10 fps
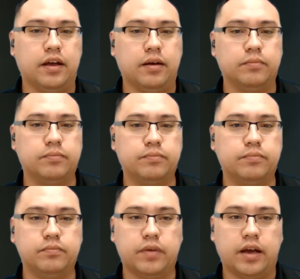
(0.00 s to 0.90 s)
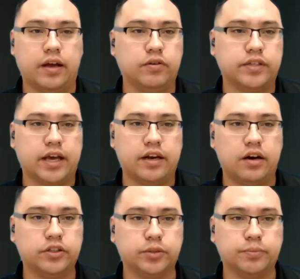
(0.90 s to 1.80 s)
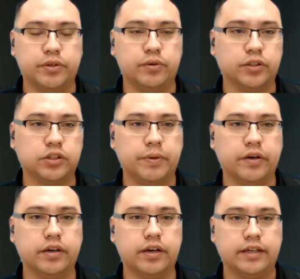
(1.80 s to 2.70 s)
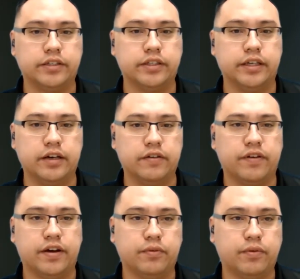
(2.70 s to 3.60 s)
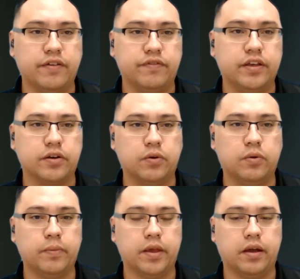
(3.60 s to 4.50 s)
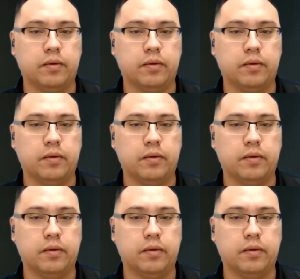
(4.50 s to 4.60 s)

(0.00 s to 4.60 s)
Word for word: Um, I always had an entrepreneur spirit. I just needed to find the right vehicle.